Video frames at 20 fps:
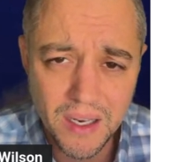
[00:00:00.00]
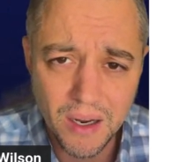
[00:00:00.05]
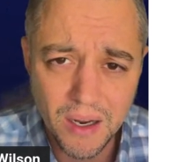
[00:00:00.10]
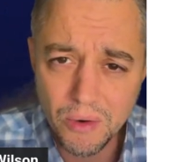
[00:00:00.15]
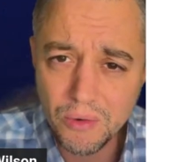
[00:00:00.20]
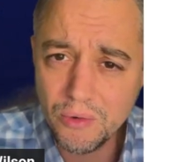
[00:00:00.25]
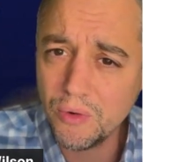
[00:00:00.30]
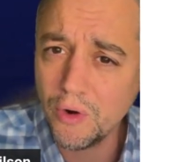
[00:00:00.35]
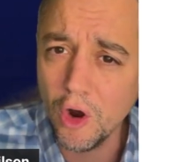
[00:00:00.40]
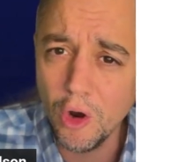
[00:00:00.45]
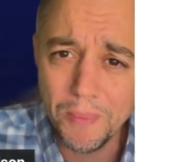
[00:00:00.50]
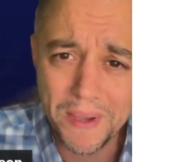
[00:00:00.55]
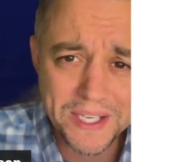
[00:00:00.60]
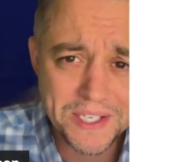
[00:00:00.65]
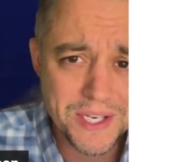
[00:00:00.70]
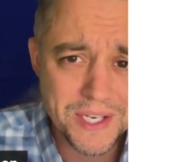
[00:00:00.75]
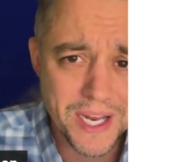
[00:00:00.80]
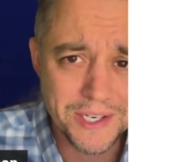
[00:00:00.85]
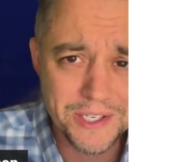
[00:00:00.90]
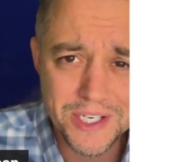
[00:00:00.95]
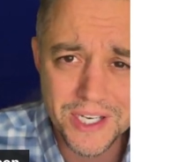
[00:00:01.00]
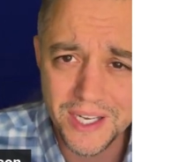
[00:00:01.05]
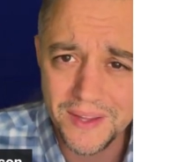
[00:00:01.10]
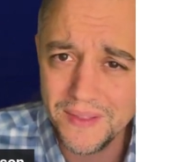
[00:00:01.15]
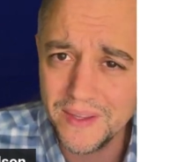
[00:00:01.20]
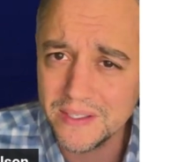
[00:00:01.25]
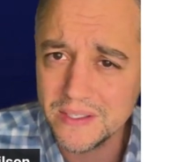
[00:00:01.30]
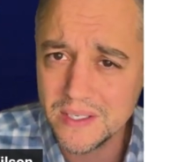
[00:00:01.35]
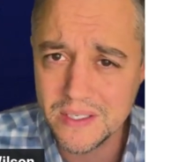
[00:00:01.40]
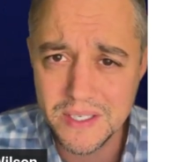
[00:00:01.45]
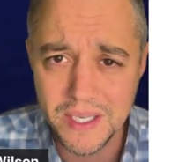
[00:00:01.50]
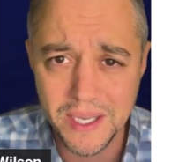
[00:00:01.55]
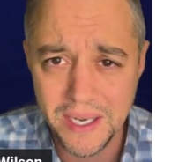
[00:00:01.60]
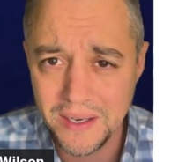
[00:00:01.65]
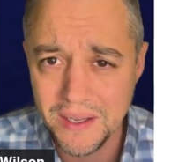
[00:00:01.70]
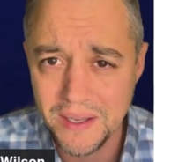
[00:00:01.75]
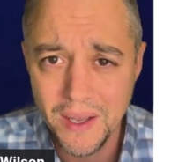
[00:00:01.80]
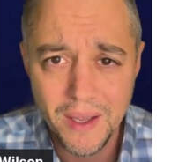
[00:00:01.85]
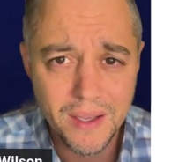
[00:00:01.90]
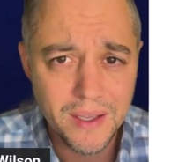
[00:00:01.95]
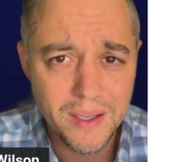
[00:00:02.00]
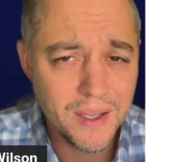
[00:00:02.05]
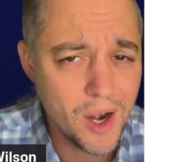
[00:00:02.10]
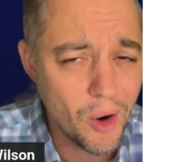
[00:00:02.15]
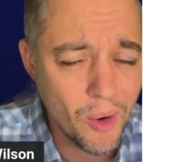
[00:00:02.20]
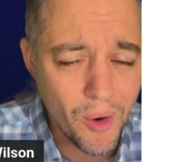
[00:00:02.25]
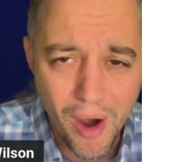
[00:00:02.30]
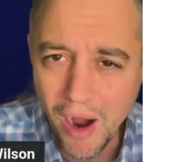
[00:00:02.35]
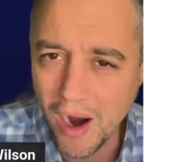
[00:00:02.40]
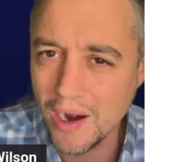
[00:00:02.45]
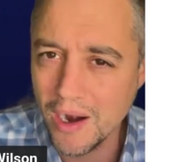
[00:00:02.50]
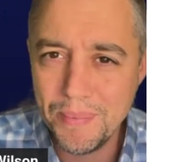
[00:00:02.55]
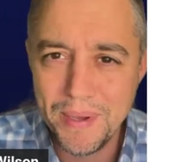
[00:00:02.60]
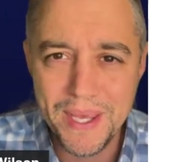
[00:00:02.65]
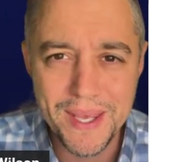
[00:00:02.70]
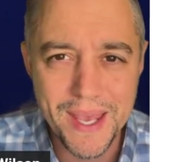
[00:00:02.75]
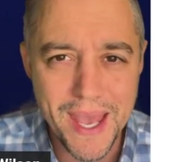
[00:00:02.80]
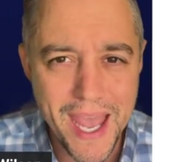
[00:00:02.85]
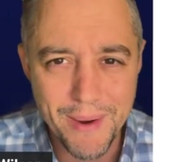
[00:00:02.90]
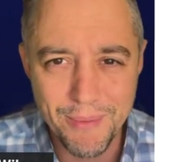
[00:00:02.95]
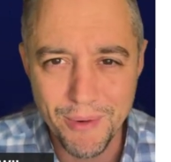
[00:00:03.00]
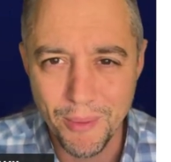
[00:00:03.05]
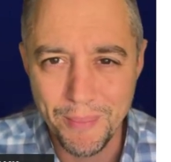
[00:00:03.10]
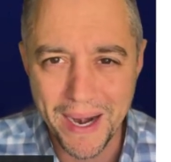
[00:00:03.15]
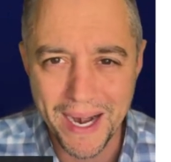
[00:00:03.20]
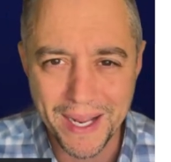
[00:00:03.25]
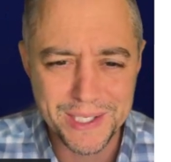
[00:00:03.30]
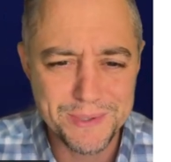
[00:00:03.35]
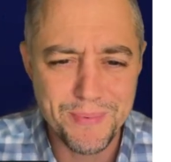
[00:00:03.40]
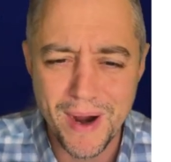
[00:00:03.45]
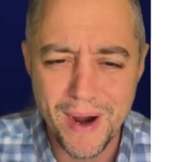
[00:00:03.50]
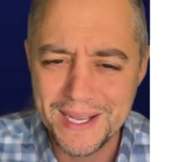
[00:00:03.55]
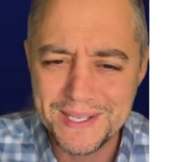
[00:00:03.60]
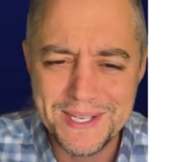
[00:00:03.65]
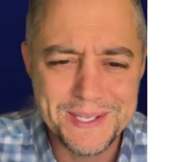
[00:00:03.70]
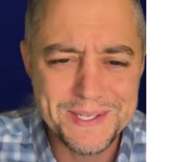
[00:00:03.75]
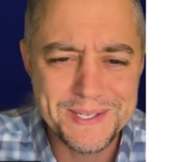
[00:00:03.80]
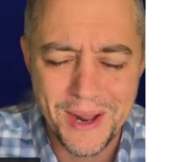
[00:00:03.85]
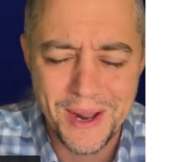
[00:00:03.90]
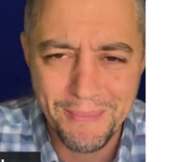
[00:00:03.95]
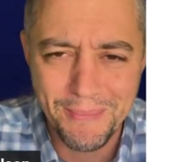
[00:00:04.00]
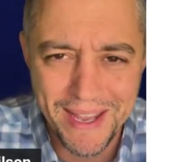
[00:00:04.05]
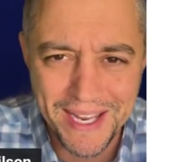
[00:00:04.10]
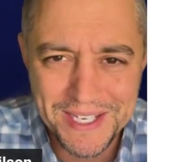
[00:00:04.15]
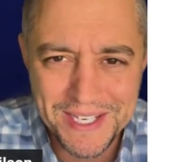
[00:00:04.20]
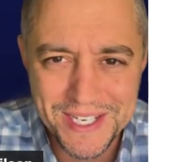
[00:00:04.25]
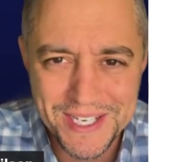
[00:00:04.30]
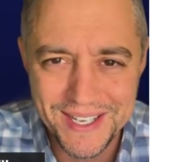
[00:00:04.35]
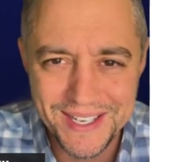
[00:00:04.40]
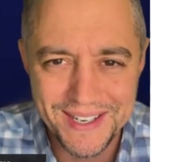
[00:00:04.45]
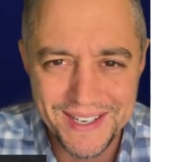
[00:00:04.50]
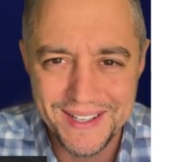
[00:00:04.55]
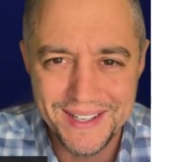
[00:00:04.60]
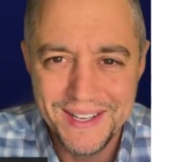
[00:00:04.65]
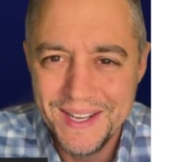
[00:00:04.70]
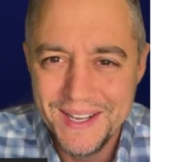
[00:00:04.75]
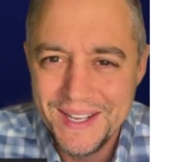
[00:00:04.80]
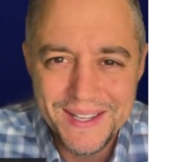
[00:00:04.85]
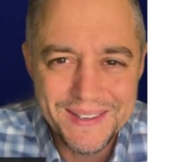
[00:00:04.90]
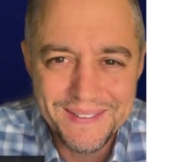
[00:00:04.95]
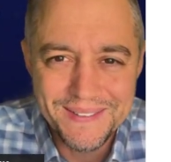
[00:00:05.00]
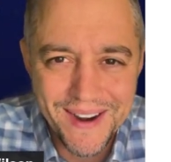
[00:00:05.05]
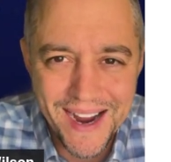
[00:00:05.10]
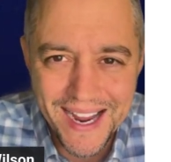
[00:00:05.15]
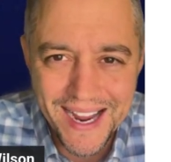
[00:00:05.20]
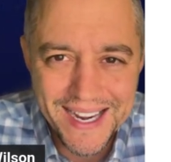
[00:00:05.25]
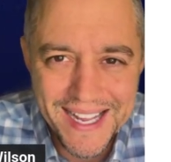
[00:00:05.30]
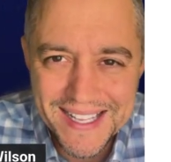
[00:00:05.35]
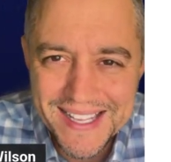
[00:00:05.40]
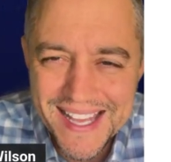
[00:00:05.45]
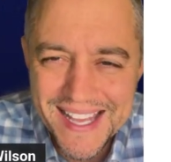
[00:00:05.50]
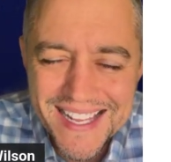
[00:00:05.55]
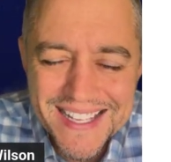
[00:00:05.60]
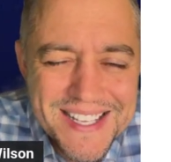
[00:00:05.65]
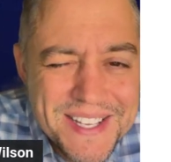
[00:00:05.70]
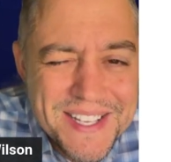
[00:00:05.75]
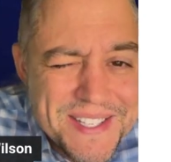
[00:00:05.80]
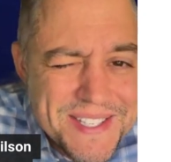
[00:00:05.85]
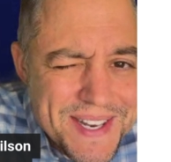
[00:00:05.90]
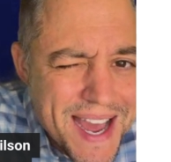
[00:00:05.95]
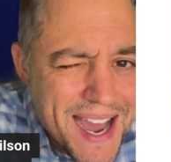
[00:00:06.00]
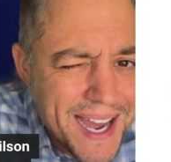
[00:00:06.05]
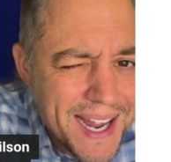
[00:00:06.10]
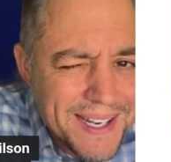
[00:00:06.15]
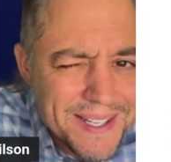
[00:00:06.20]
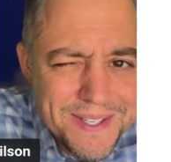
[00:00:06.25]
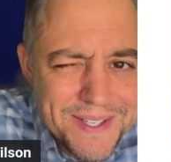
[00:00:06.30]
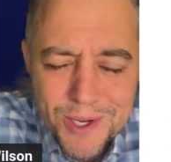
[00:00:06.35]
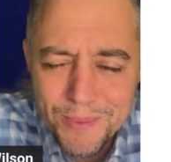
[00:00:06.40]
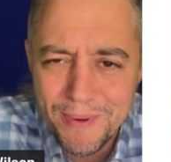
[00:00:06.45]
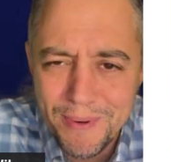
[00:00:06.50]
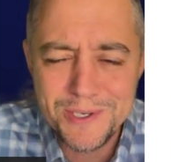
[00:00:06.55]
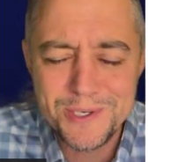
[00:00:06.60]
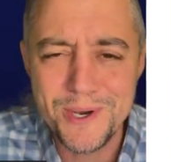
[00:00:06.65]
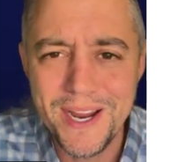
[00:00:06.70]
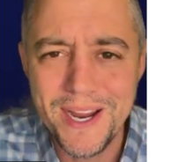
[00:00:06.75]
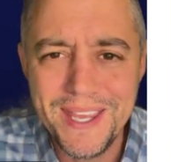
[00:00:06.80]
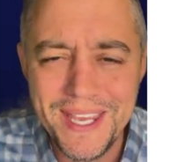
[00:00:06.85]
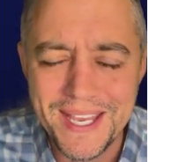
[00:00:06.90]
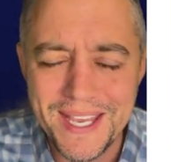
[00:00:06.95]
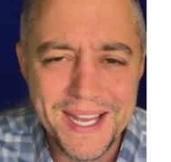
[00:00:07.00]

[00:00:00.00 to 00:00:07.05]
know, Chrome extension. This isn't, you know, RPA, robotics process automation, uh, right? It, it, it's not super tricky.